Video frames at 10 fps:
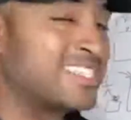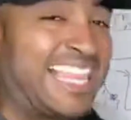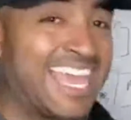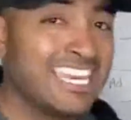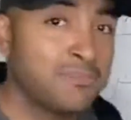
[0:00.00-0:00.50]

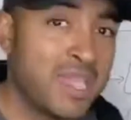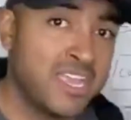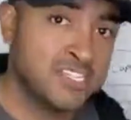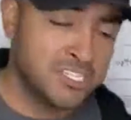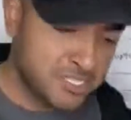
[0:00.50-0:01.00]
landing
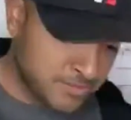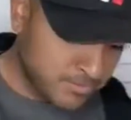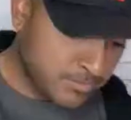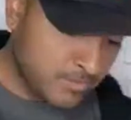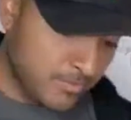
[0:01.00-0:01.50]
pages,
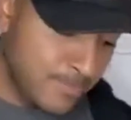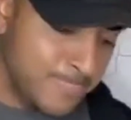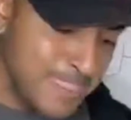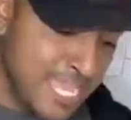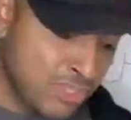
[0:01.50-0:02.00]

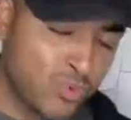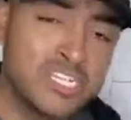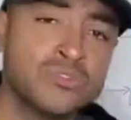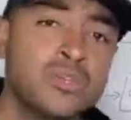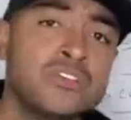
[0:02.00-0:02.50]
and the
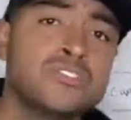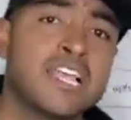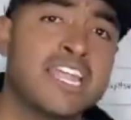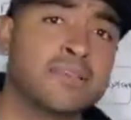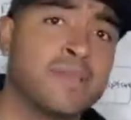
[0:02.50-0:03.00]
reason we use
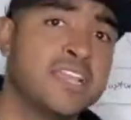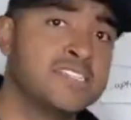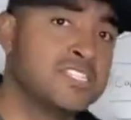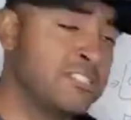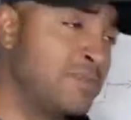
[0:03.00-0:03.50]
landing pages is